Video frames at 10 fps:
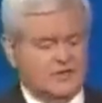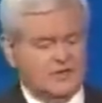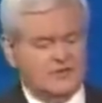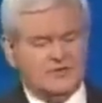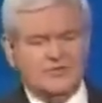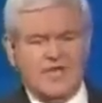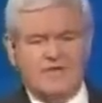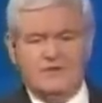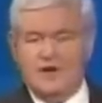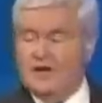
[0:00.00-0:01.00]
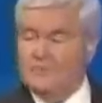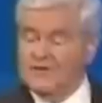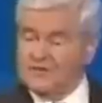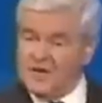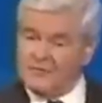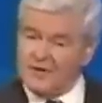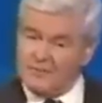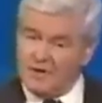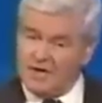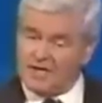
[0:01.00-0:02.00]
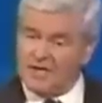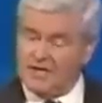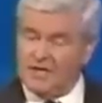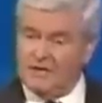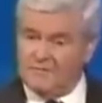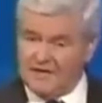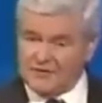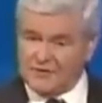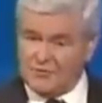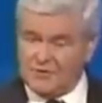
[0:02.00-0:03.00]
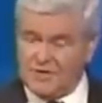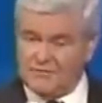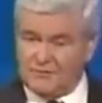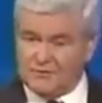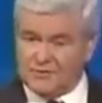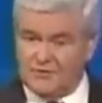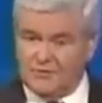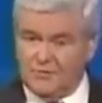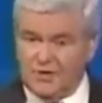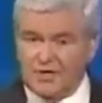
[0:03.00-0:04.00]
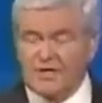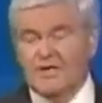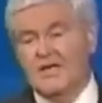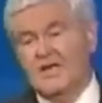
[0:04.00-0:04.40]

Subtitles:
You save, it makes every American an investor when they first go to work.